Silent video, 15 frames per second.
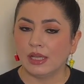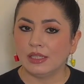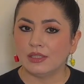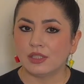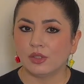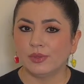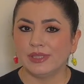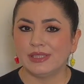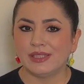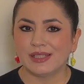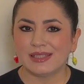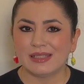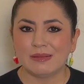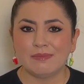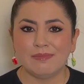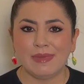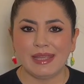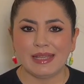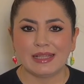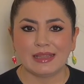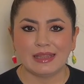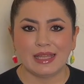So it doesn't
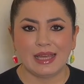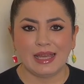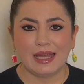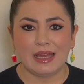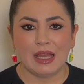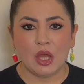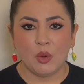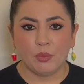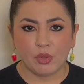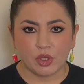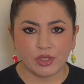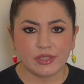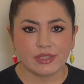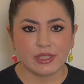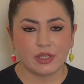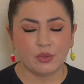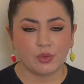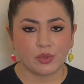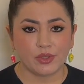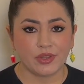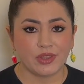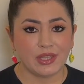make the person
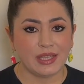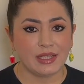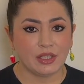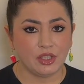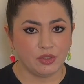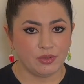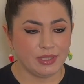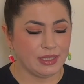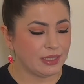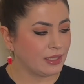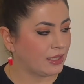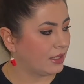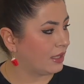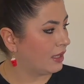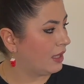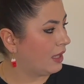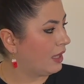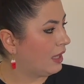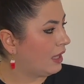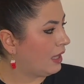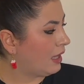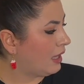or thing unique.
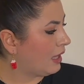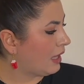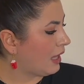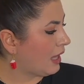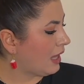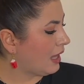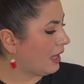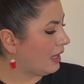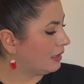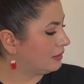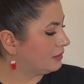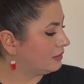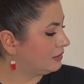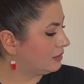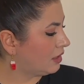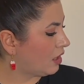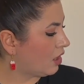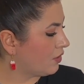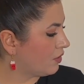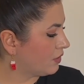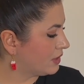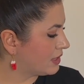And
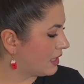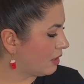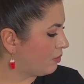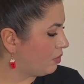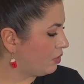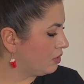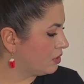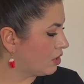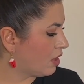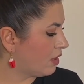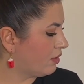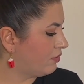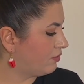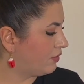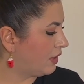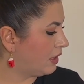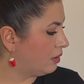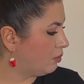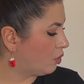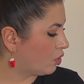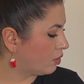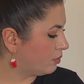other examples are
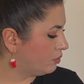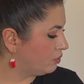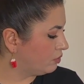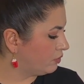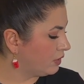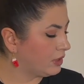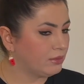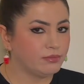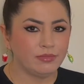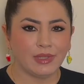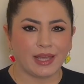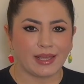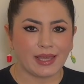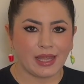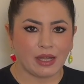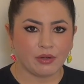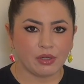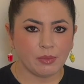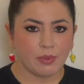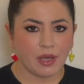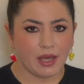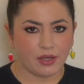film or movie, like Harry
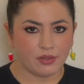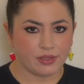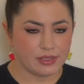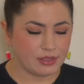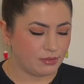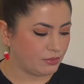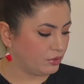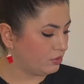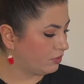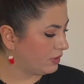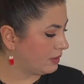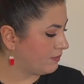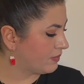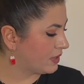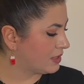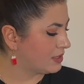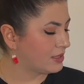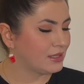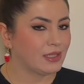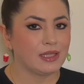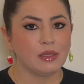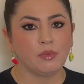Potter is a movie,
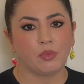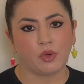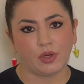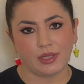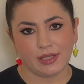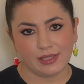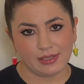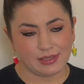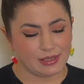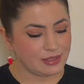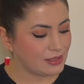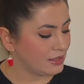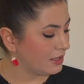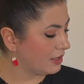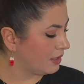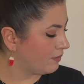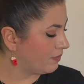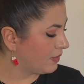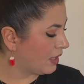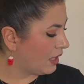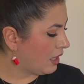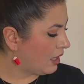city, Berlin is a city,
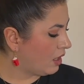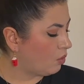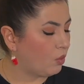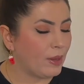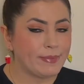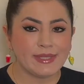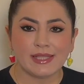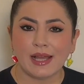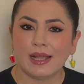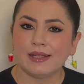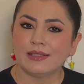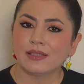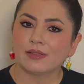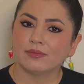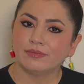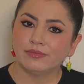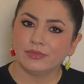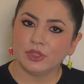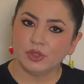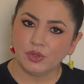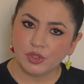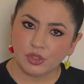website,
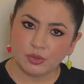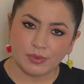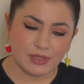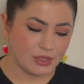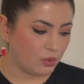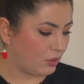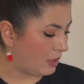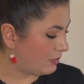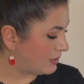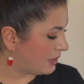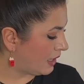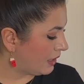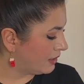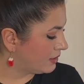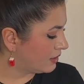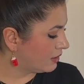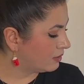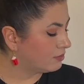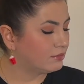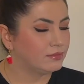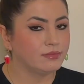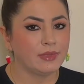YouTube is a website,
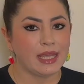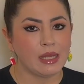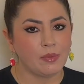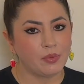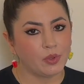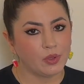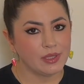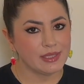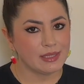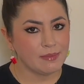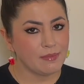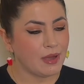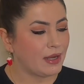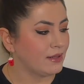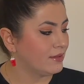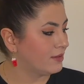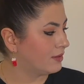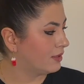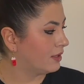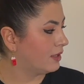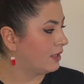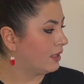April is a month,
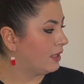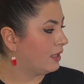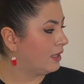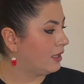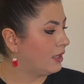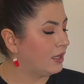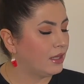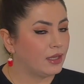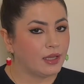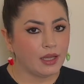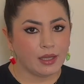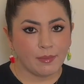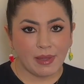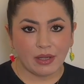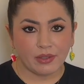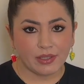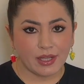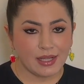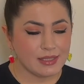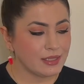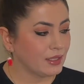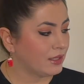America
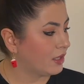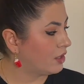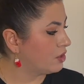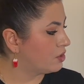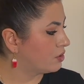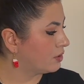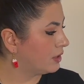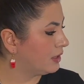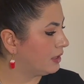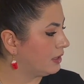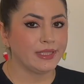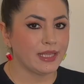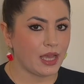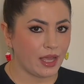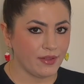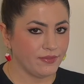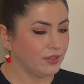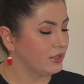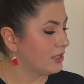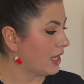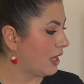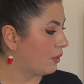is a country, the Eiffel
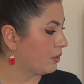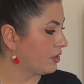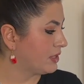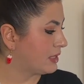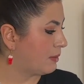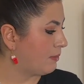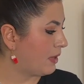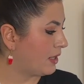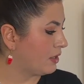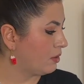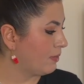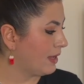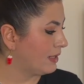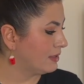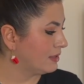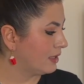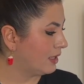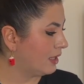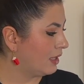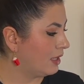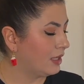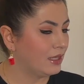Tower is a monument,
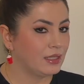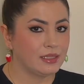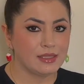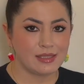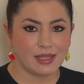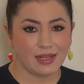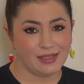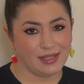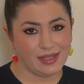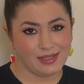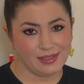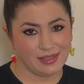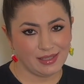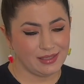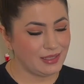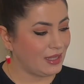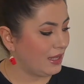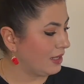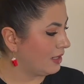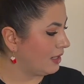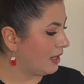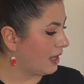Sunday is a
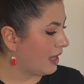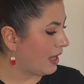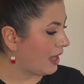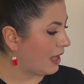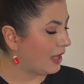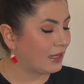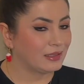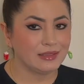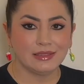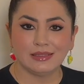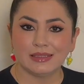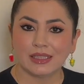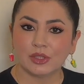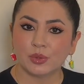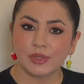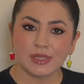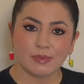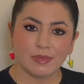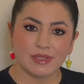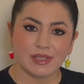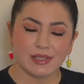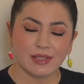day, and
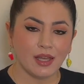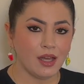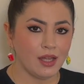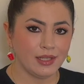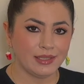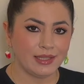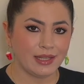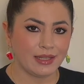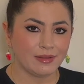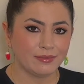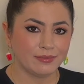Christmas is a holiday.